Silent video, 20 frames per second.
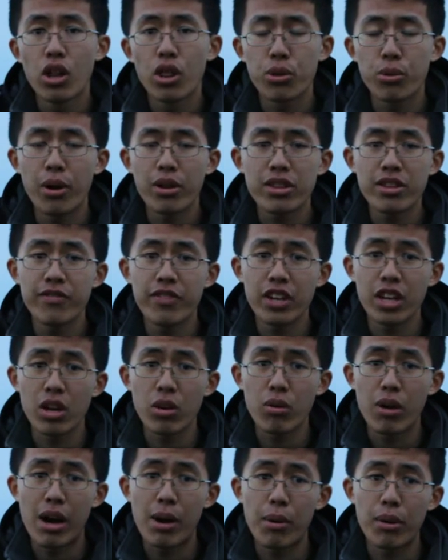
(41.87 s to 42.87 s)
Throughout the
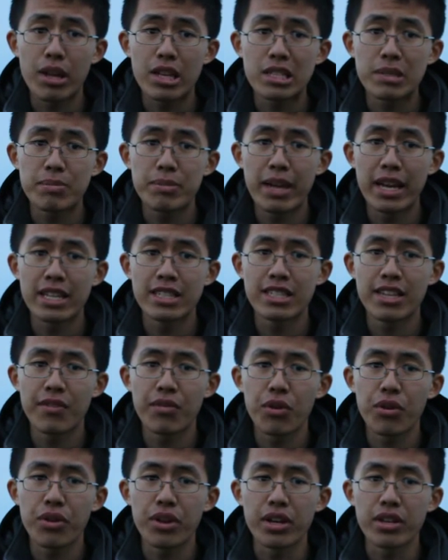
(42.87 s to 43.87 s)
video, I will explain
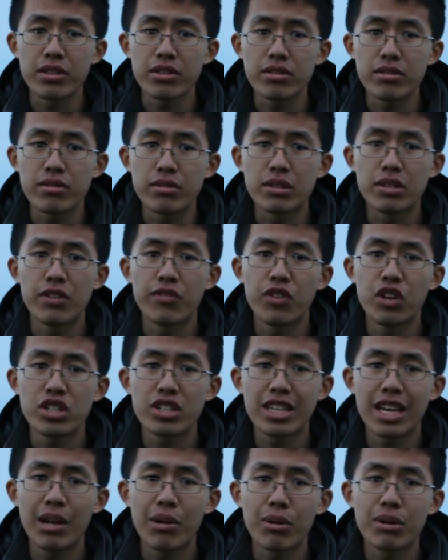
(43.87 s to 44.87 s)
several things. The
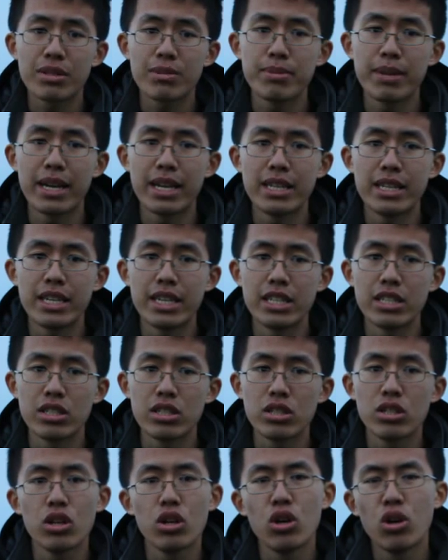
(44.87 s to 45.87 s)
first thing I will explain
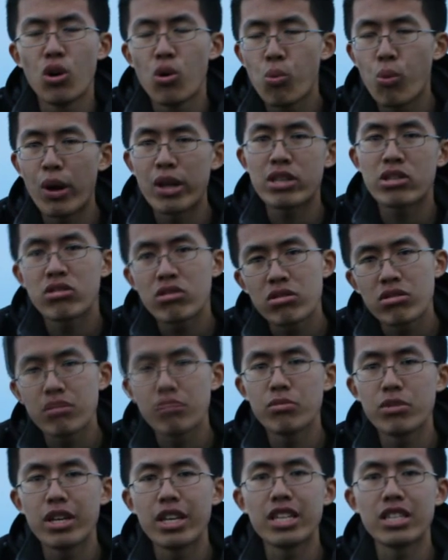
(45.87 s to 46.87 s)
is what
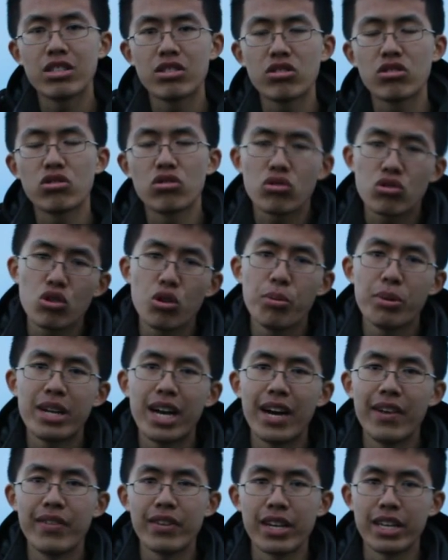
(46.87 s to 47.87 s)
is scuba
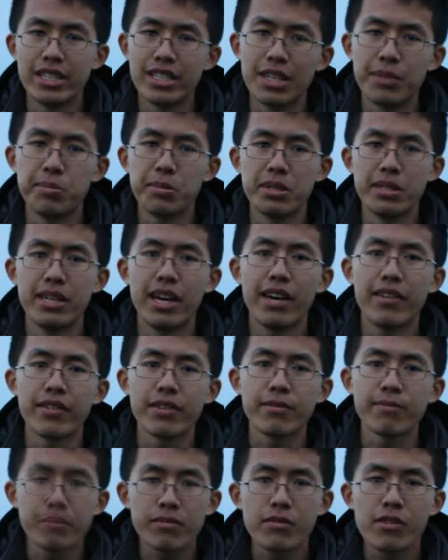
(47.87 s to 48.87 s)
diving and deep sea
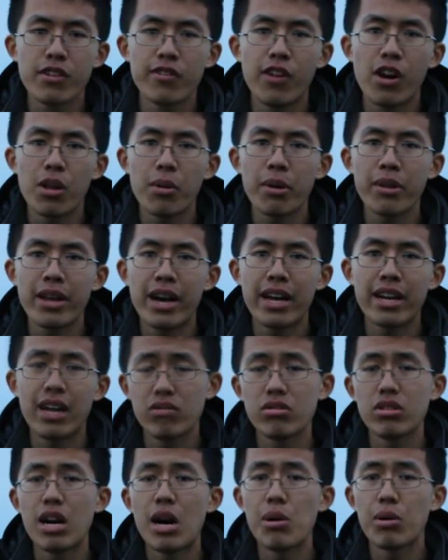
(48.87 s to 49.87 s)
diving. Following that,
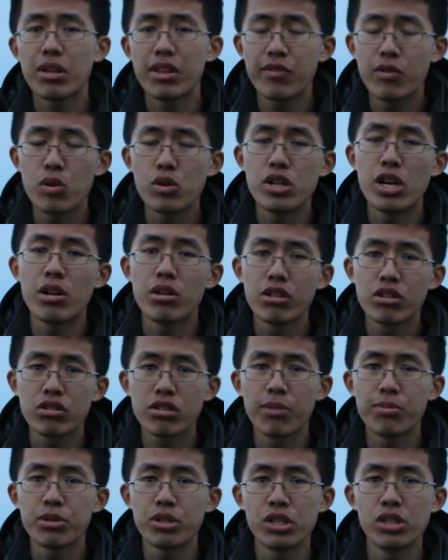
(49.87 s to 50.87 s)
I will give you a general
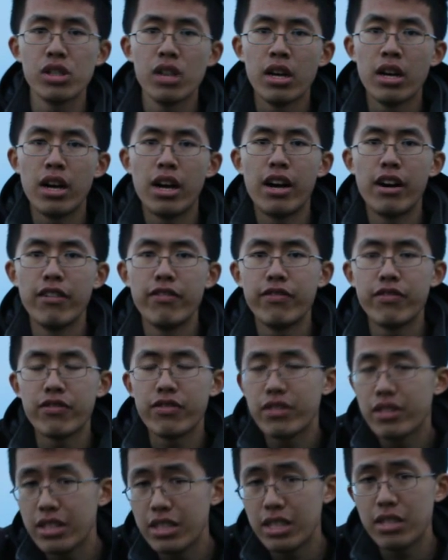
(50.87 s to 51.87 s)
description of
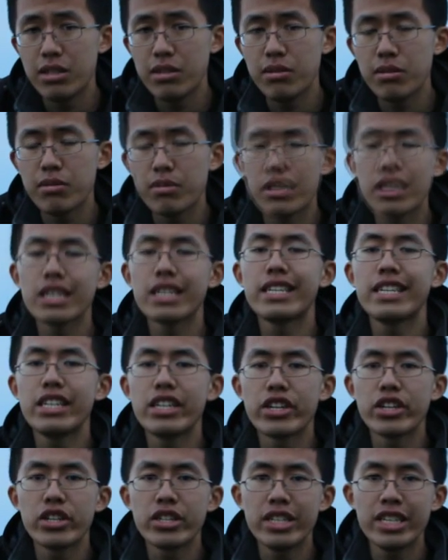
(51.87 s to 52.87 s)
the
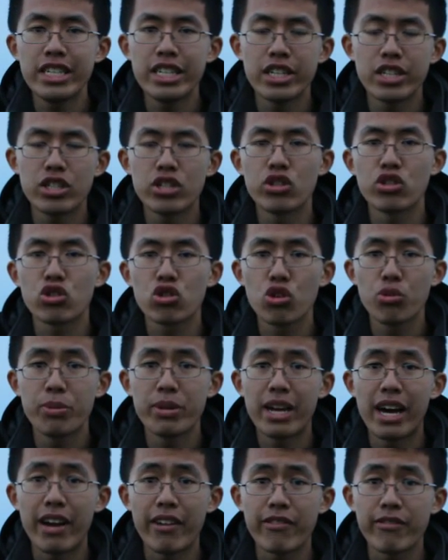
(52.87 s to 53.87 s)
gear needed to
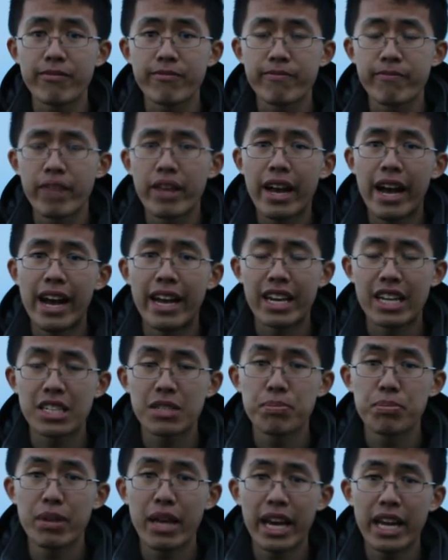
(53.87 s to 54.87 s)
scuba dive and
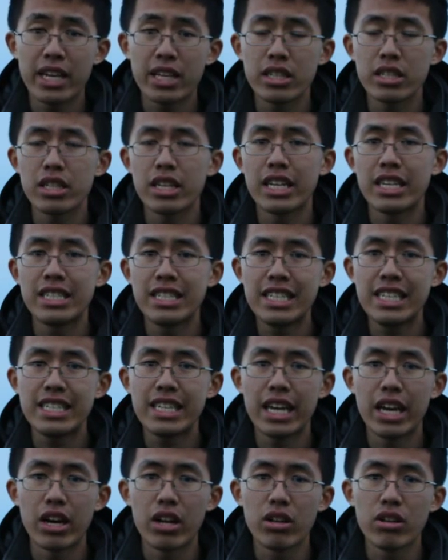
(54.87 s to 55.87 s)
explain in
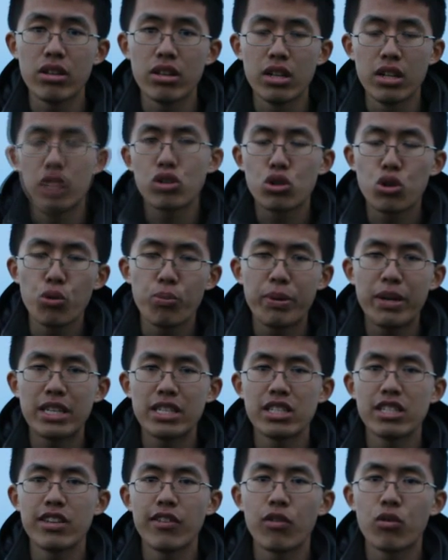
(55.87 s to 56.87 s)
detail two
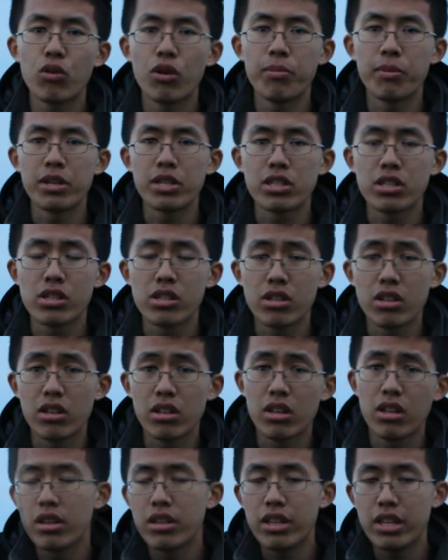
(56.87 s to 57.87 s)
pieces of equipment:
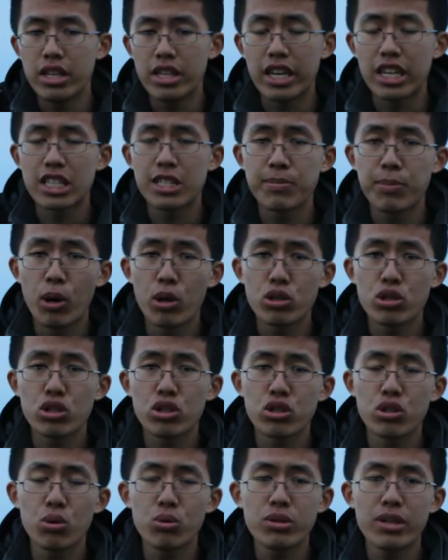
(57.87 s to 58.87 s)
the exposure
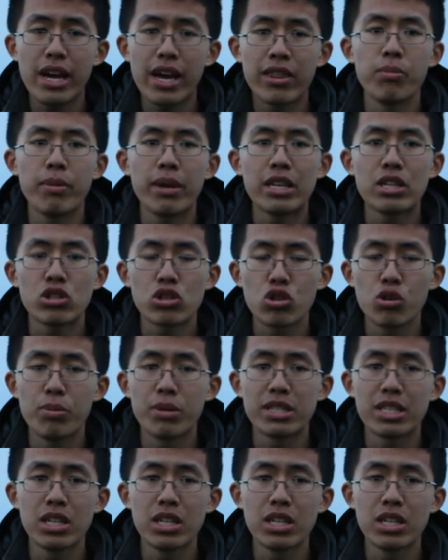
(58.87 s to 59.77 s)
suit and main scuba